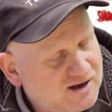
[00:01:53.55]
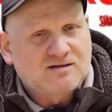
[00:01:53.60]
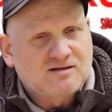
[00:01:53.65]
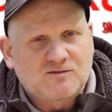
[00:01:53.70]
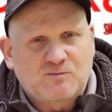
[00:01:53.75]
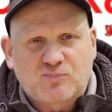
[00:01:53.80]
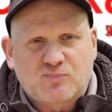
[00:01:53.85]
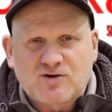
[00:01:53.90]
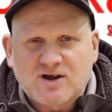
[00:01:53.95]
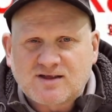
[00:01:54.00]
to
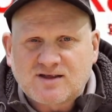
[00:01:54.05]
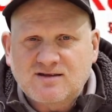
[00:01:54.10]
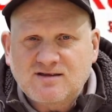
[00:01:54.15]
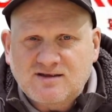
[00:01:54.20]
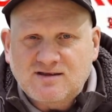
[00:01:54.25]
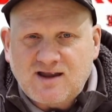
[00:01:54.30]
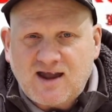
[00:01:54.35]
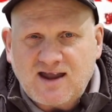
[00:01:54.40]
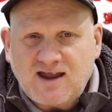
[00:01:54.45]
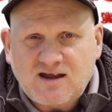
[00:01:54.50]

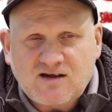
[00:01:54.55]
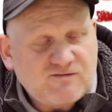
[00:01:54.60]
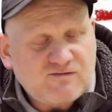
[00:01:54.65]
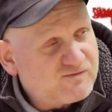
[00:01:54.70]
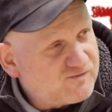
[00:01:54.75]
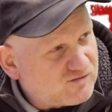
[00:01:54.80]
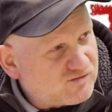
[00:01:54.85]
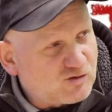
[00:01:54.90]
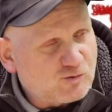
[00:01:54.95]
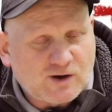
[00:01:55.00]
present day
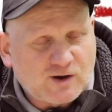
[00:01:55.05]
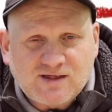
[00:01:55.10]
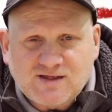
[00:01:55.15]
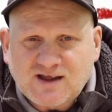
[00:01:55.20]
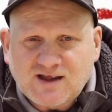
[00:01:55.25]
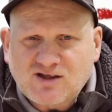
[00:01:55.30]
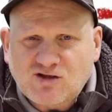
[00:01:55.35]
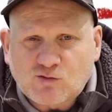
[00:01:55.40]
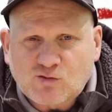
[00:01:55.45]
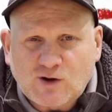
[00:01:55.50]
of
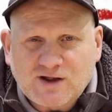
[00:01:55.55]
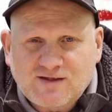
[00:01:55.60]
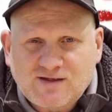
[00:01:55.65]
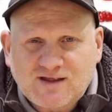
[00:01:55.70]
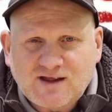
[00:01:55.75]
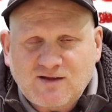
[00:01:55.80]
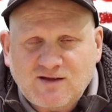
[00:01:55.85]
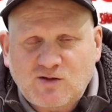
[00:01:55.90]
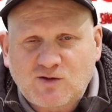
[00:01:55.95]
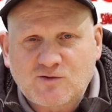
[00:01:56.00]

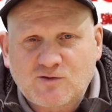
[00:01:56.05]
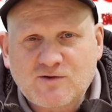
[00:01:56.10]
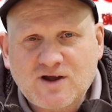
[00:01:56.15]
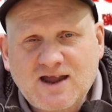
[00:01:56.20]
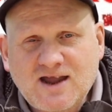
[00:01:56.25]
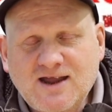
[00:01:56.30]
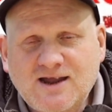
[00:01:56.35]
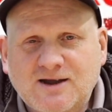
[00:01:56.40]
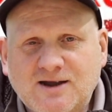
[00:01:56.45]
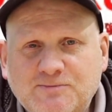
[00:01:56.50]

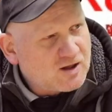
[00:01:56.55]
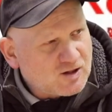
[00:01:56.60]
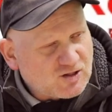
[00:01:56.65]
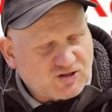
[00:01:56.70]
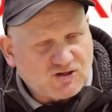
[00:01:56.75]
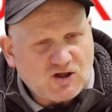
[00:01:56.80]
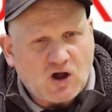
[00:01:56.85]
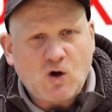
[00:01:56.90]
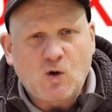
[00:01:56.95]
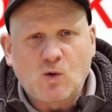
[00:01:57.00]
2023.
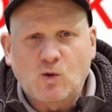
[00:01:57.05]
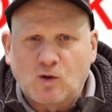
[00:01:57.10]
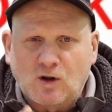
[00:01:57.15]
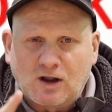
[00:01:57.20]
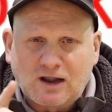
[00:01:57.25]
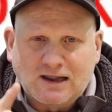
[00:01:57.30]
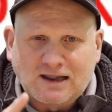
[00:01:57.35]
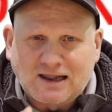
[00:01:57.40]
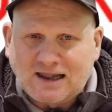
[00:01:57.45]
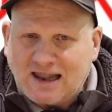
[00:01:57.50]
So
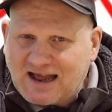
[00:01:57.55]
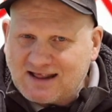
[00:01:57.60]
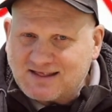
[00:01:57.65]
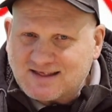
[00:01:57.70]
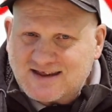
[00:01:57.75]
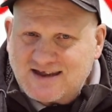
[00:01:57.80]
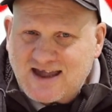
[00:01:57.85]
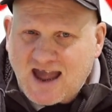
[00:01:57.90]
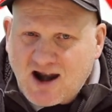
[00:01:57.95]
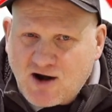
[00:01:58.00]

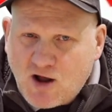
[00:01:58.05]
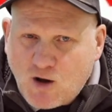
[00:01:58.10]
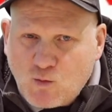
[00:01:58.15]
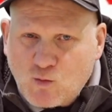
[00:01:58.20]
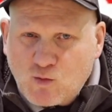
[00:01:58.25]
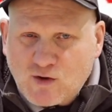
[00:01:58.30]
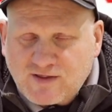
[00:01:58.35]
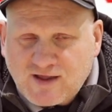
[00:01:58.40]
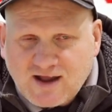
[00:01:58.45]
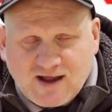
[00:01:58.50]
let's get on
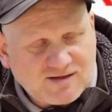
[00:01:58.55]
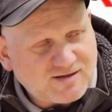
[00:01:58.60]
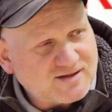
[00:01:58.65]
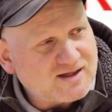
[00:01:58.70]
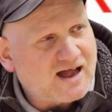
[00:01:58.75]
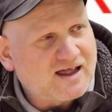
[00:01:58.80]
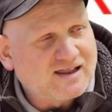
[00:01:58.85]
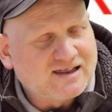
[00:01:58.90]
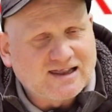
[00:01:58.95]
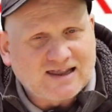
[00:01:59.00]
with it
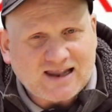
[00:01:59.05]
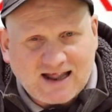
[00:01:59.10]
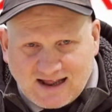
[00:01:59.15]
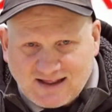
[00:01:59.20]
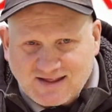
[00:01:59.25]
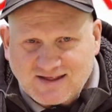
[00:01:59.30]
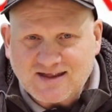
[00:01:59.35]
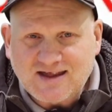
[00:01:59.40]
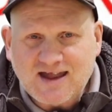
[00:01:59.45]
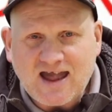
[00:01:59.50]
and
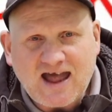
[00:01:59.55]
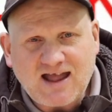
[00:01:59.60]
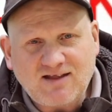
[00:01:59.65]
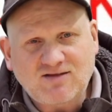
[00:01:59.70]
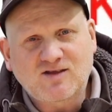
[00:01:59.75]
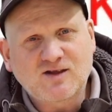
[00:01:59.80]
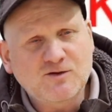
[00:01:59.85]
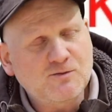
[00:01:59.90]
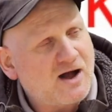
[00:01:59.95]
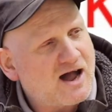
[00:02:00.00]
let's get
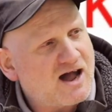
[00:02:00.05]
to